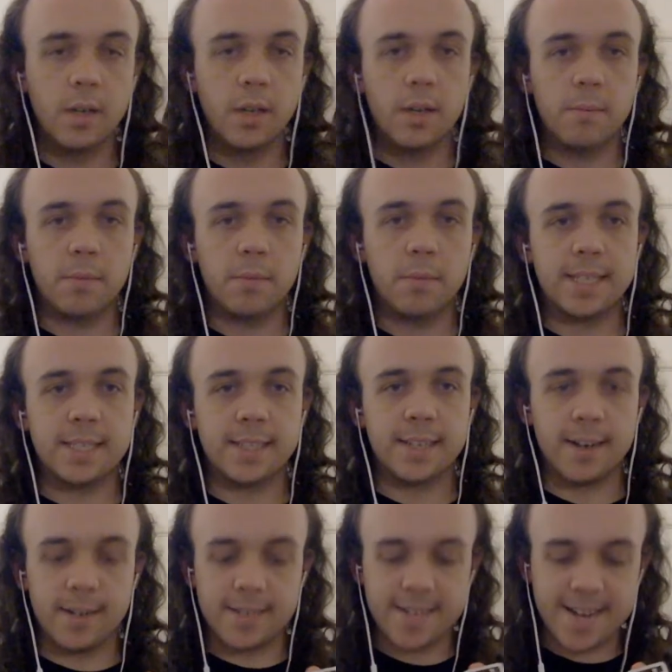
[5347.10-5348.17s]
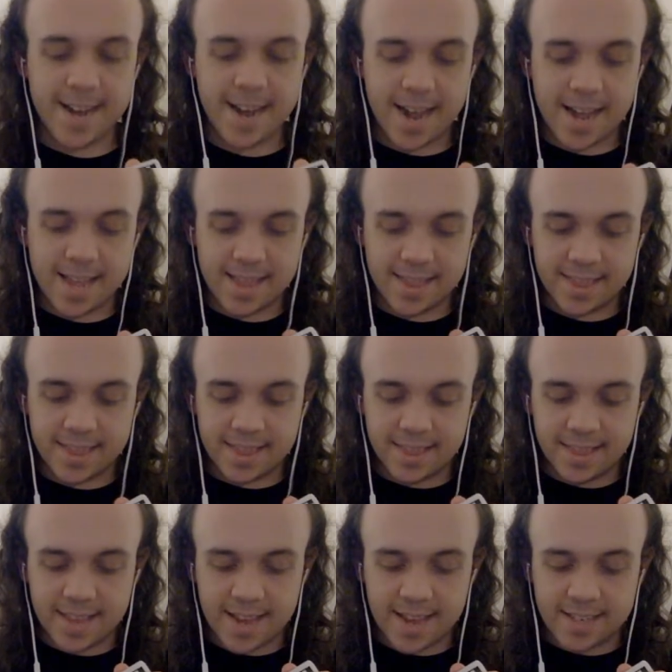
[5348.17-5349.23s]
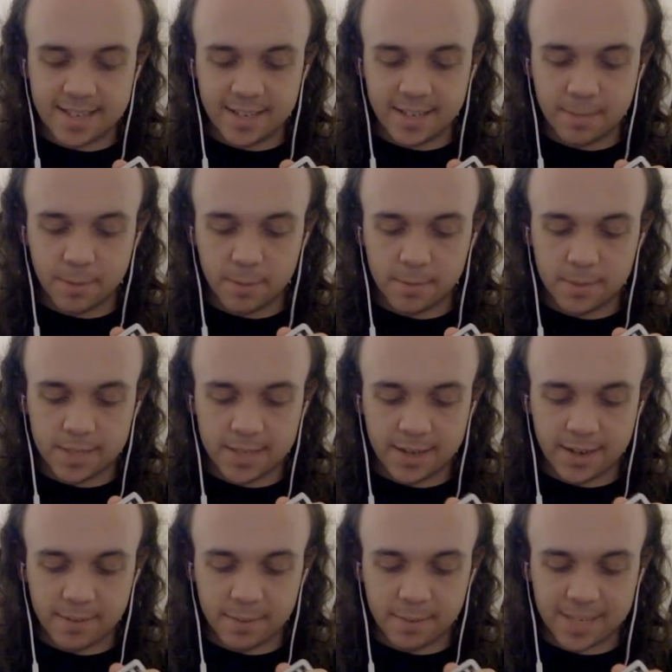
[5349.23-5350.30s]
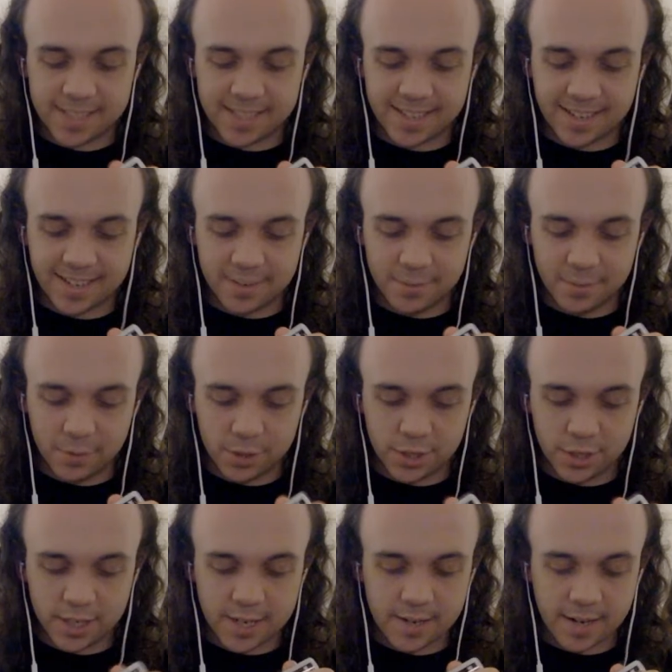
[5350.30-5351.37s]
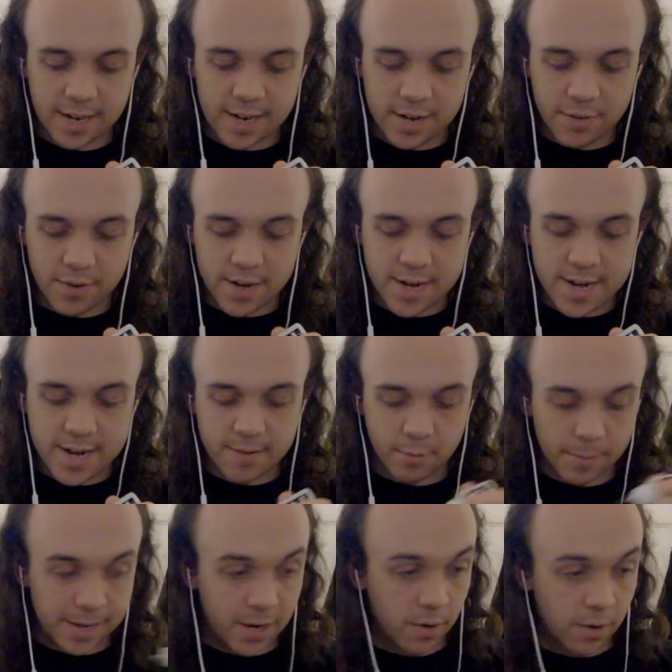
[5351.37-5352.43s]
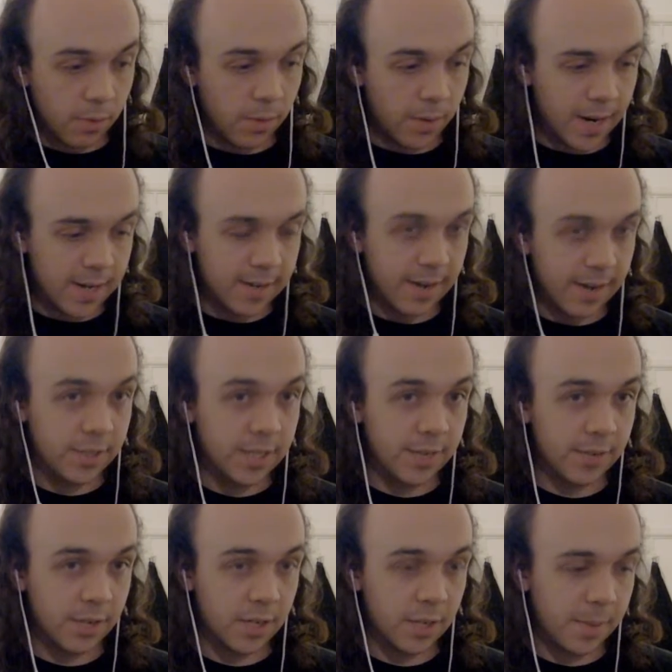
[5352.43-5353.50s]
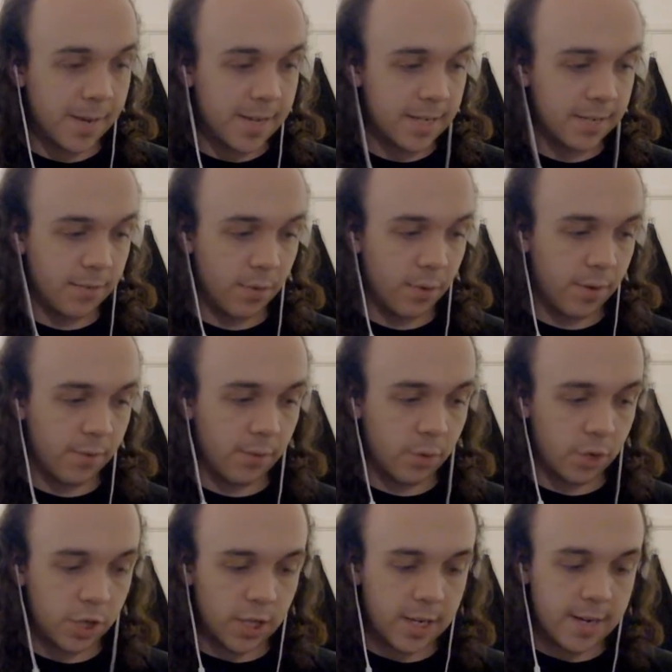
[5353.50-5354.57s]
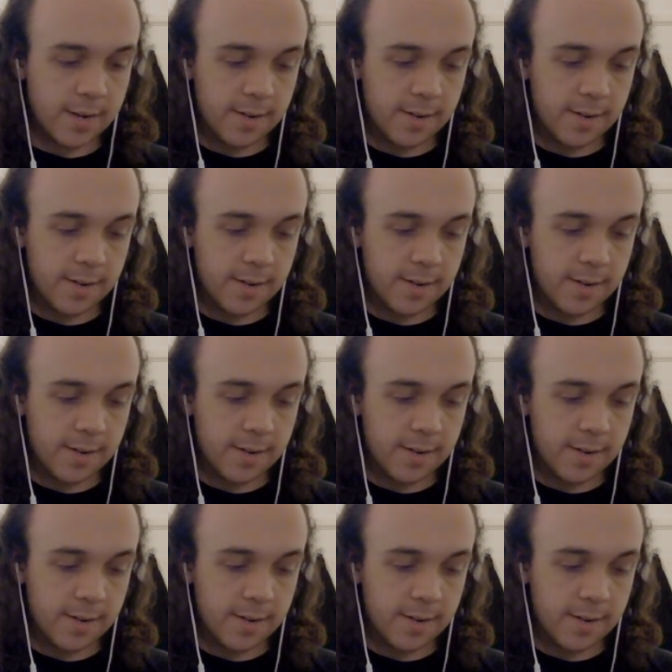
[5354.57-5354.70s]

Plasticard, yeah, there's another problem is I don't have plasticard, unfortunately. I agree, it would be cool. I just haven't got the pieces for it, unfortunately.